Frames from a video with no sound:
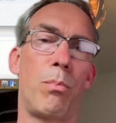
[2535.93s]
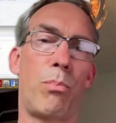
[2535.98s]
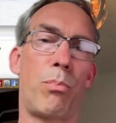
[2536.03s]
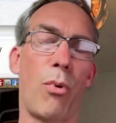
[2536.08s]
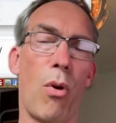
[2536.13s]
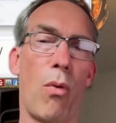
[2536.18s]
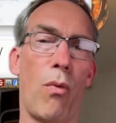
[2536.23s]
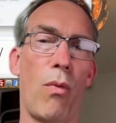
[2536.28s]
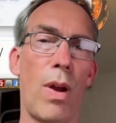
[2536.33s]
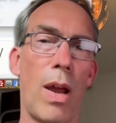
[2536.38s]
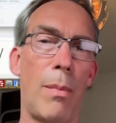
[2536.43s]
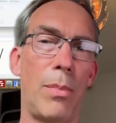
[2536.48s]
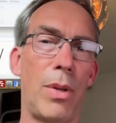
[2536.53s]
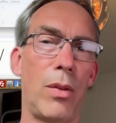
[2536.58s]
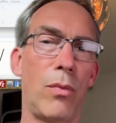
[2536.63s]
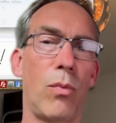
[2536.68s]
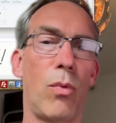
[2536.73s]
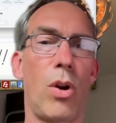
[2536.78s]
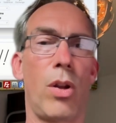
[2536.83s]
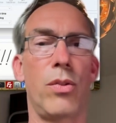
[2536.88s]
program
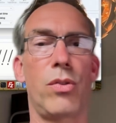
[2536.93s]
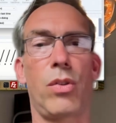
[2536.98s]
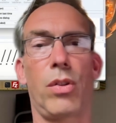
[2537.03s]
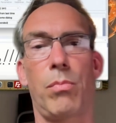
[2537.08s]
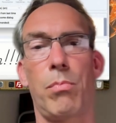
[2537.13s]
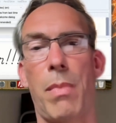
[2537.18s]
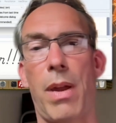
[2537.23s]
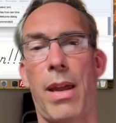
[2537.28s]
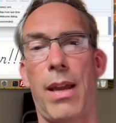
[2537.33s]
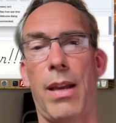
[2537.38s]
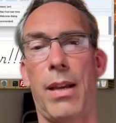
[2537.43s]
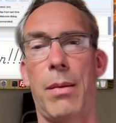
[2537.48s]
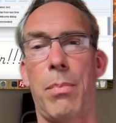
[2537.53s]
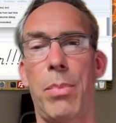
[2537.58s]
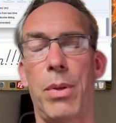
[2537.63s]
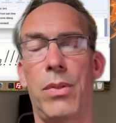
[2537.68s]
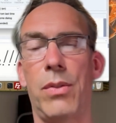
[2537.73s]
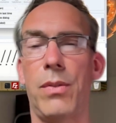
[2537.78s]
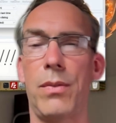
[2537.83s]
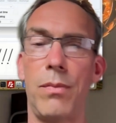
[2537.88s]
that runs on Mac,
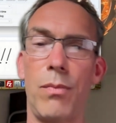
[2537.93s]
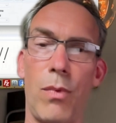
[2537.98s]
but,